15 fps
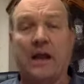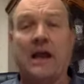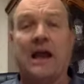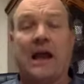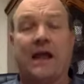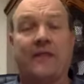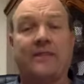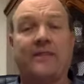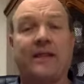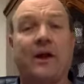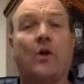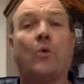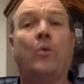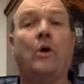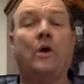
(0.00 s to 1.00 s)
and
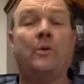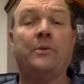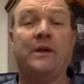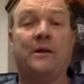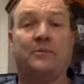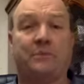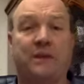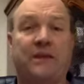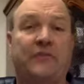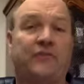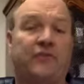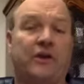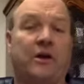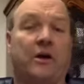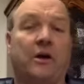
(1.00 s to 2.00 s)
there will be a
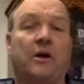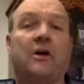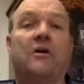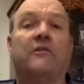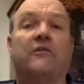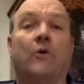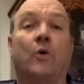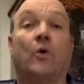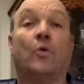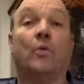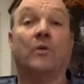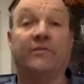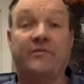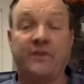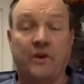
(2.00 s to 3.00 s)
place there for
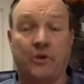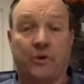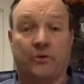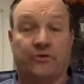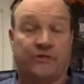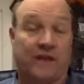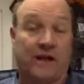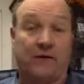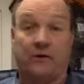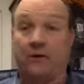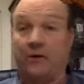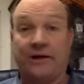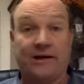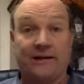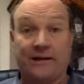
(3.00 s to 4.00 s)
reviews. Now, go
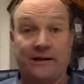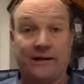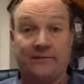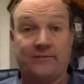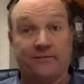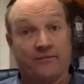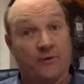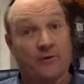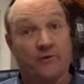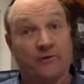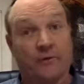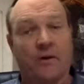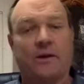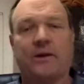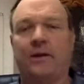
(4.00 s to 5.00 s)
ahead and leave the first
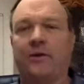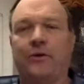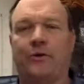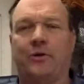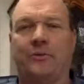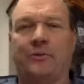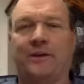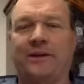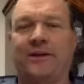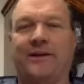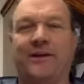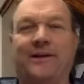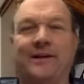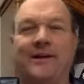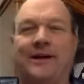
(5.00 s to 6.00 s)
one, and you can be
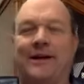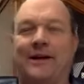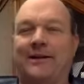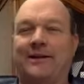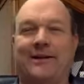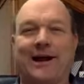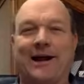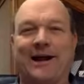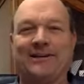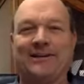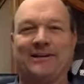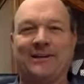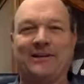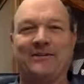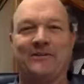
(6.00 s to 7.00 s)
the guy to
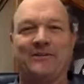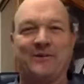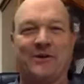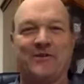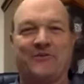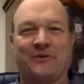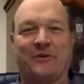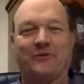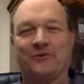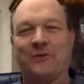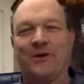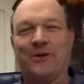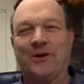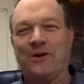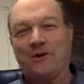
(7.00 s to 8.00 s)
leave the very first
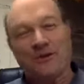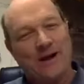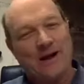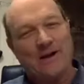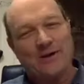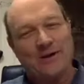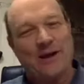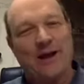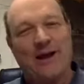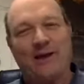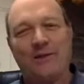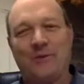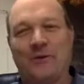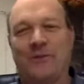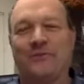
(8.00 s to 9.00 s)
one there, or guy or
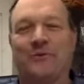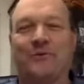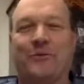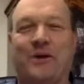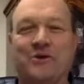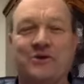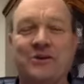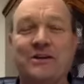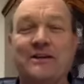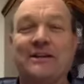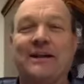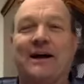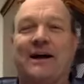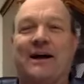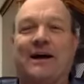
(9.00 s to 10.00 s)
gal, whoever is watching,
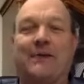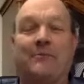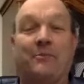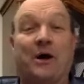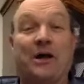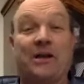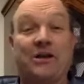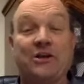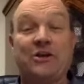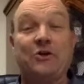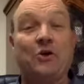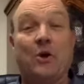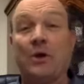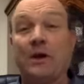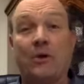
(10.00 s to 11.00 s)
but you
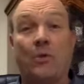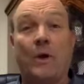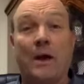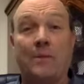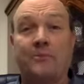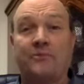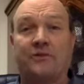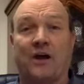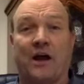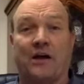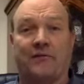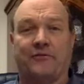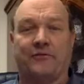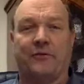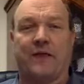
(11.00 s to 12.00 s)
don't need a
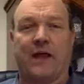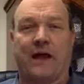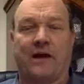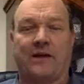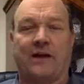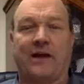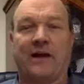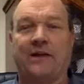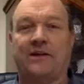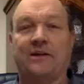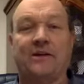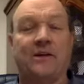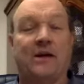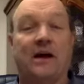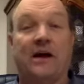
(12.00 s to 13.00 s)
website for that, and
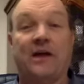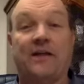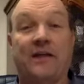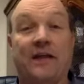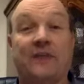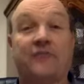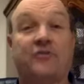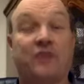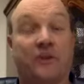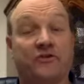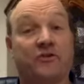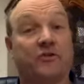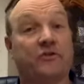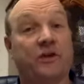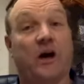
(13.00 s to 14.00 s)
that is
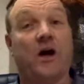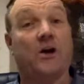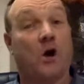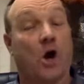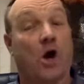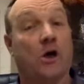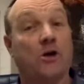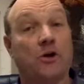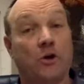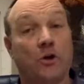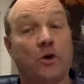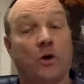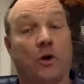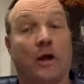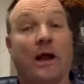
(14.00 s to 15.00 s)
just done on
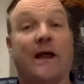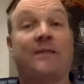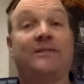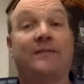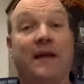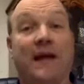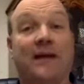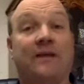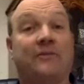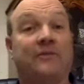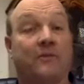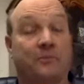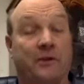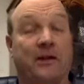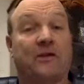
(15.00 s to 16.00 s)
Google, and that is
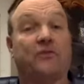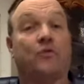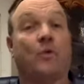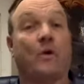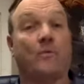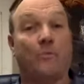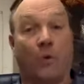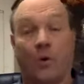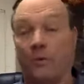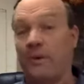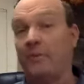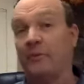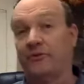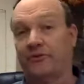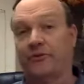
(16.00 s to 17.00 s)
the place where more
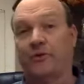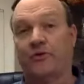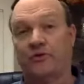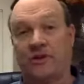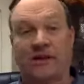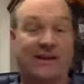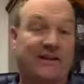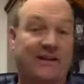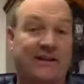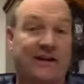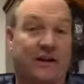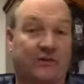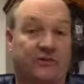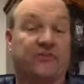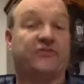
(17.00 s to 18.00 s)
people search than anything
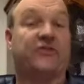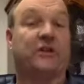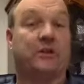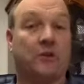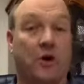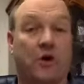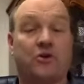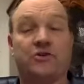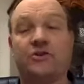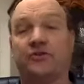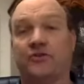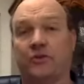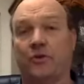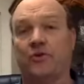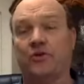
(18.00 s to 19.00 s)
else. It's the largest
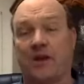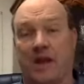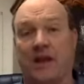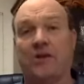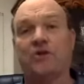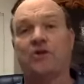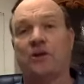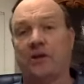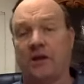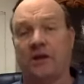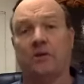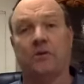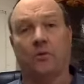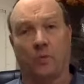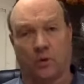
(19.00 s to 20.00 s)
search engine
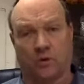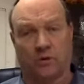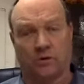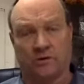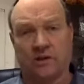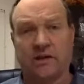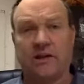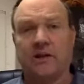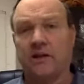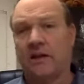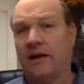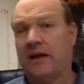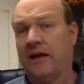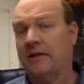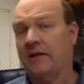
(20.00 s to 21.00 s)
in the world,
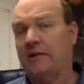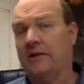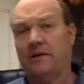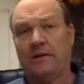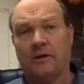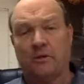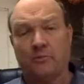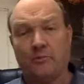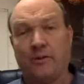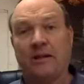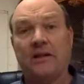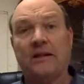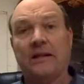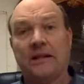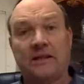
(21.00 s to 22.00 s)
and
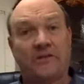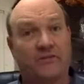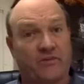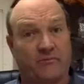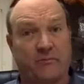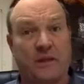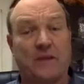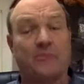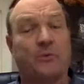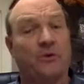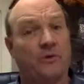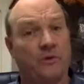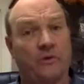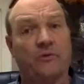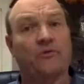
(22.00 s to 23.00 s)
billions of people
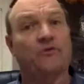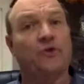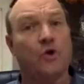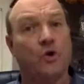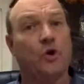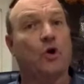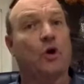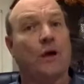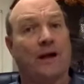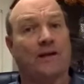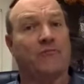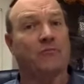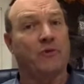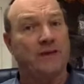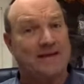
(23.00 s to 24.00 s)
use Google
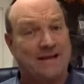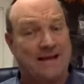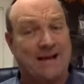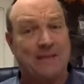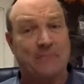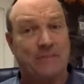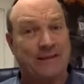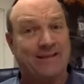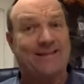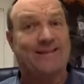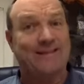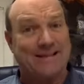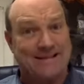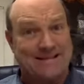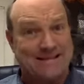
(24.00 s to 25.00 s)
every day,
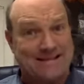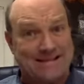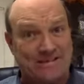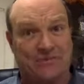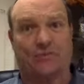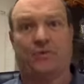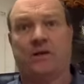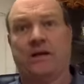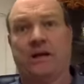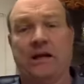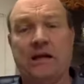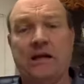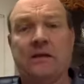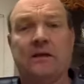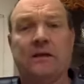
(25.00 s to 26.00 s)
billions,
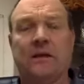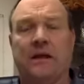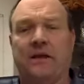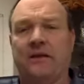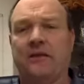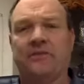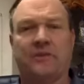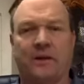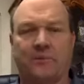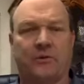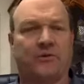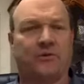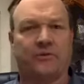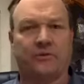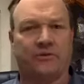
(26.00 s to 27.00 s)
okay? These
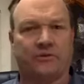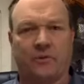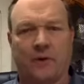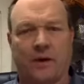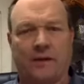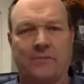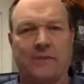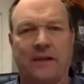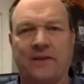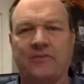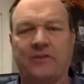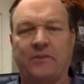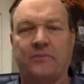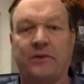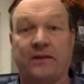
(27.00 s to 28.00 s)
numbers are just quite
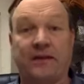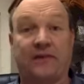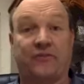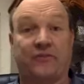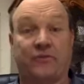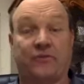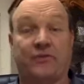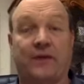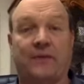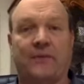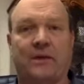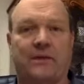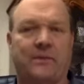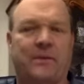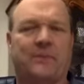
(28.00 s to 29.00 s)
amazing, but yes, there's that
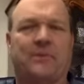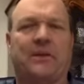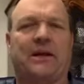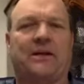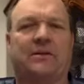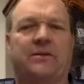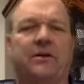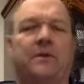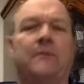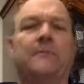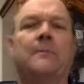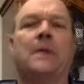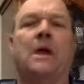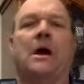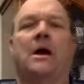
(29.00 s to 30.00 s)
many people out there
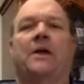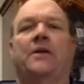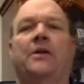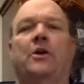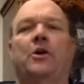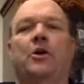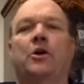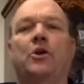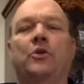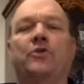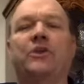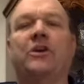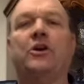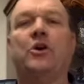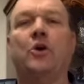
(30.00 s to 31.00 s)
that are
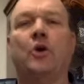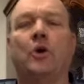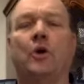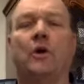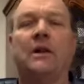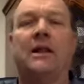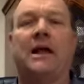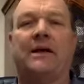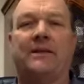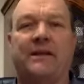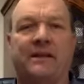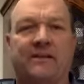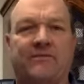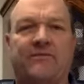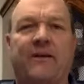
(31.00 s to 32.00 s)
using Google, and they
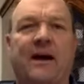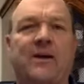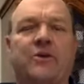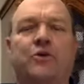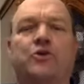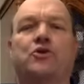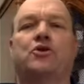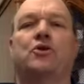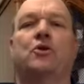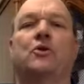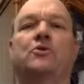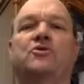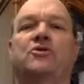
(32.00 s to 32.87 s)
can find your church,